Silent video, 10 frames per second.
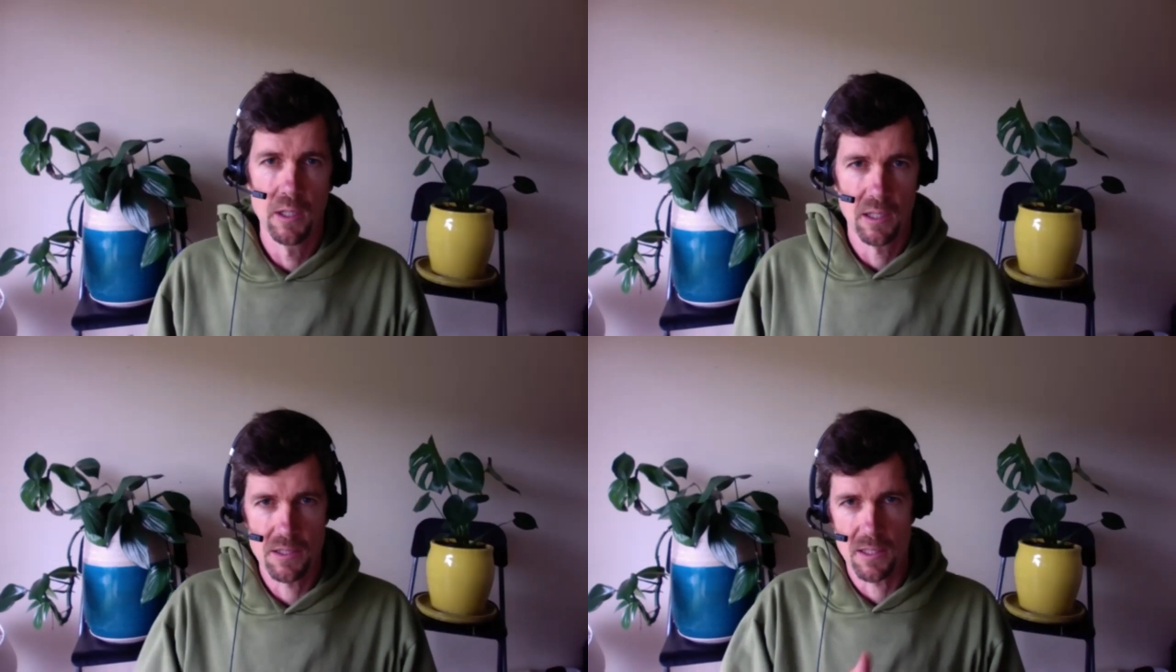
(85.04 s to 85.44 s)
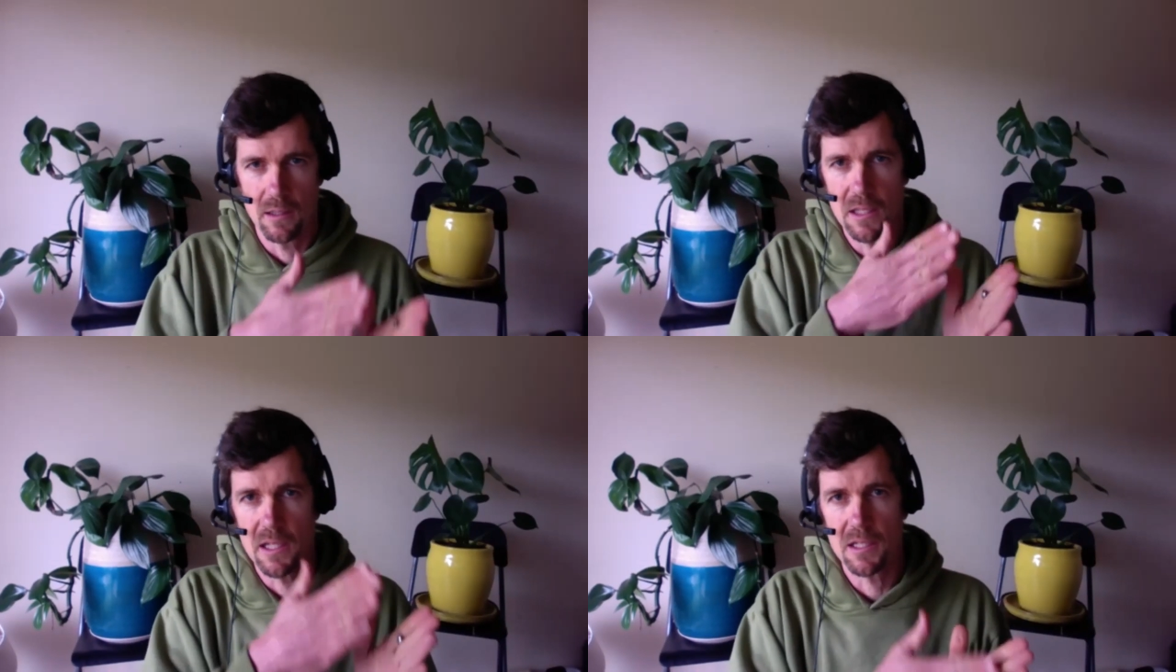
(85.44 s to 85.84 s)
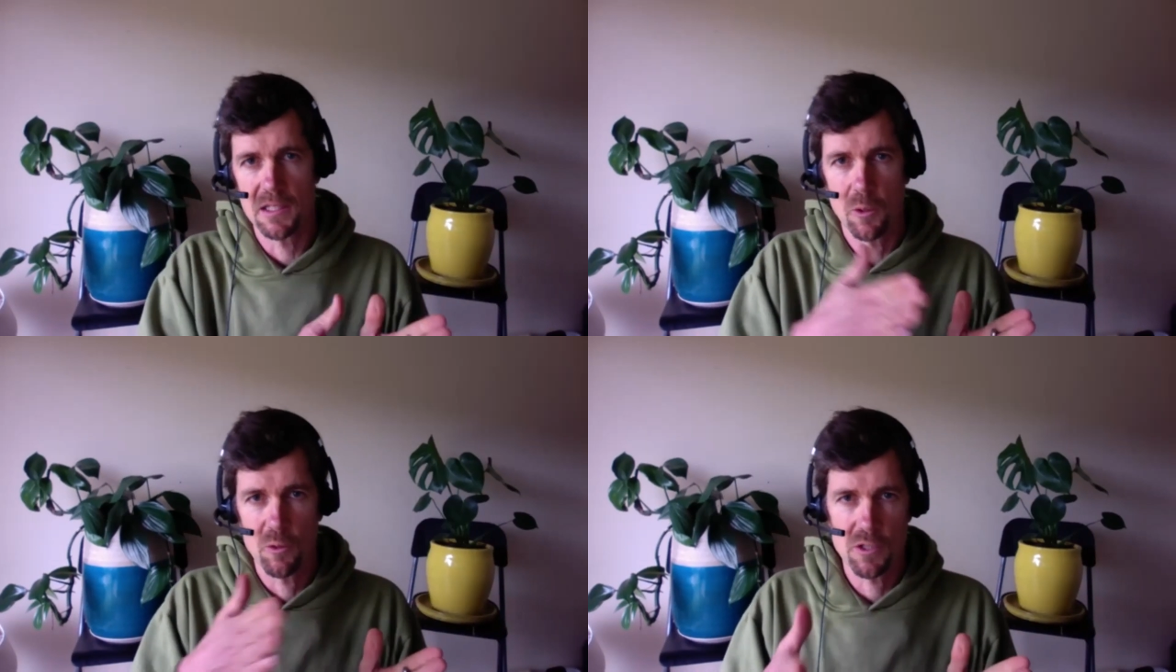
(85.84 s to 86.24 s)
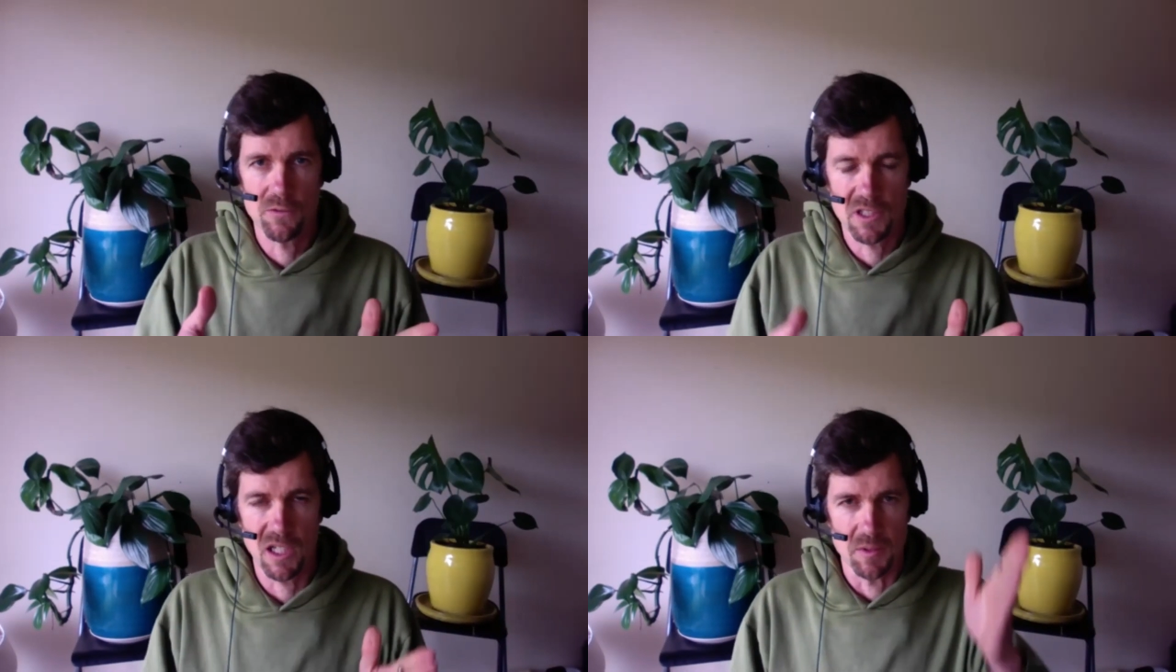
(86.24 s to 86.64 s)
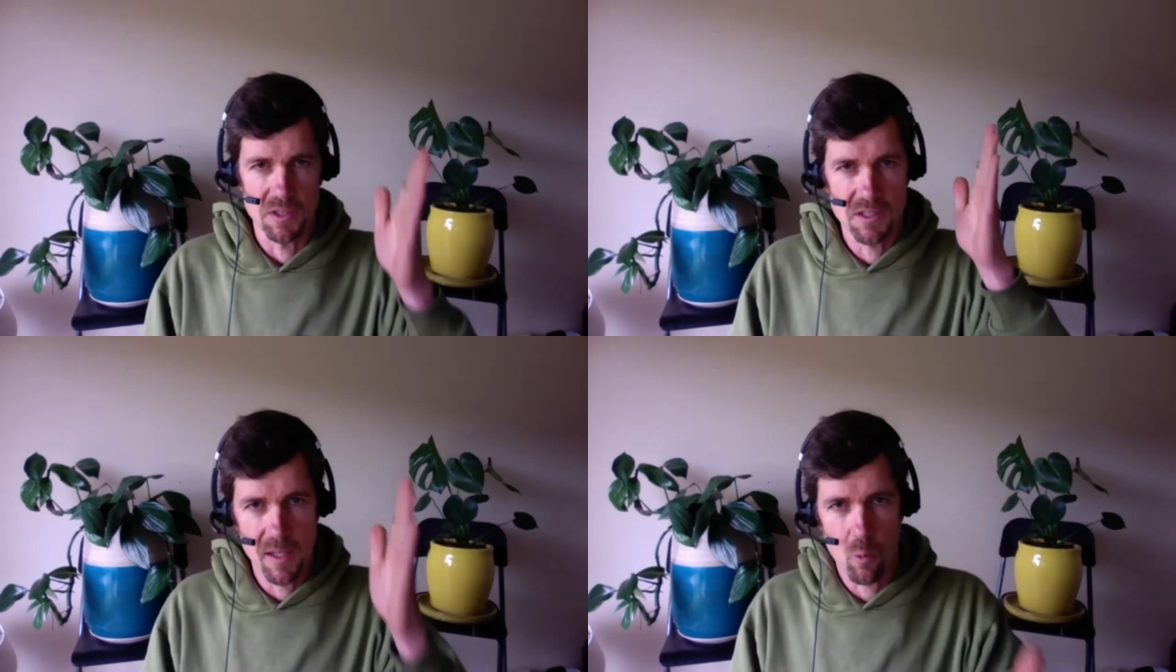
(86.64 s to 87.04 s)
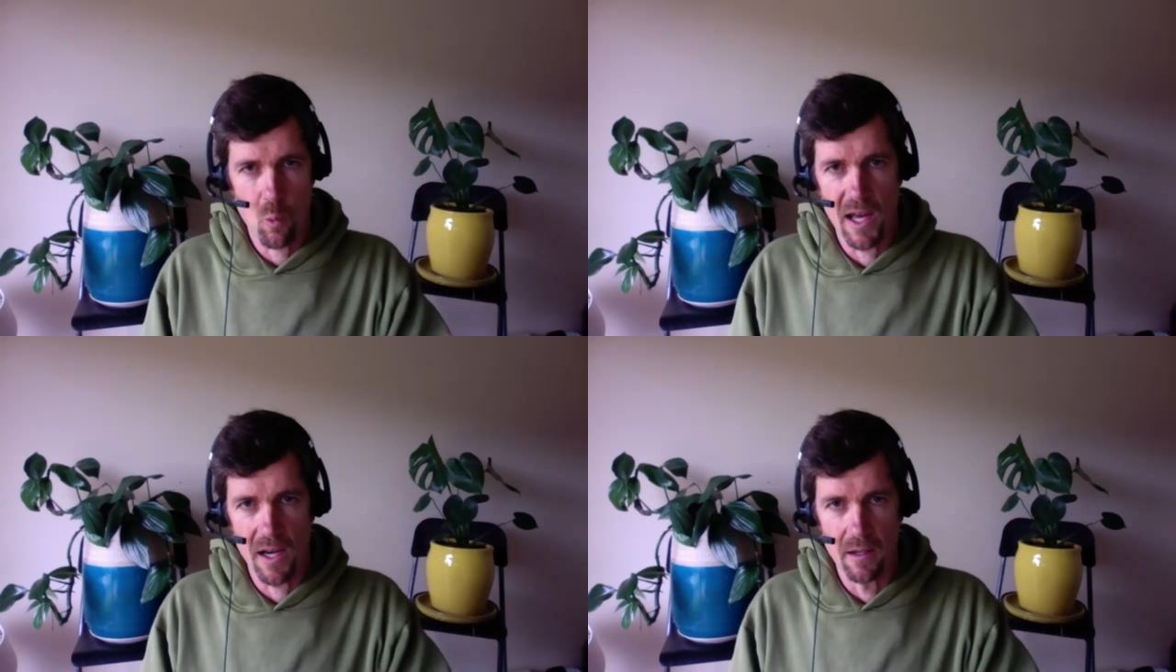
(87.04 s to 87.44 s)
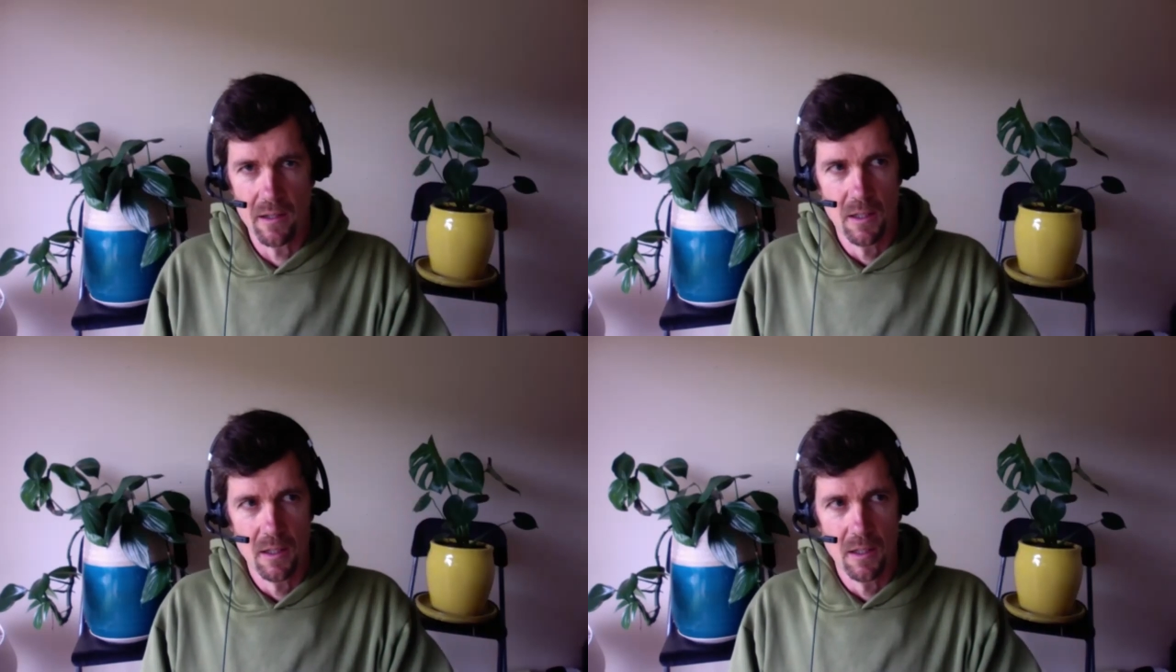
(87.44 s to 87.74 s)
It's a linear sequence of steps. Step one,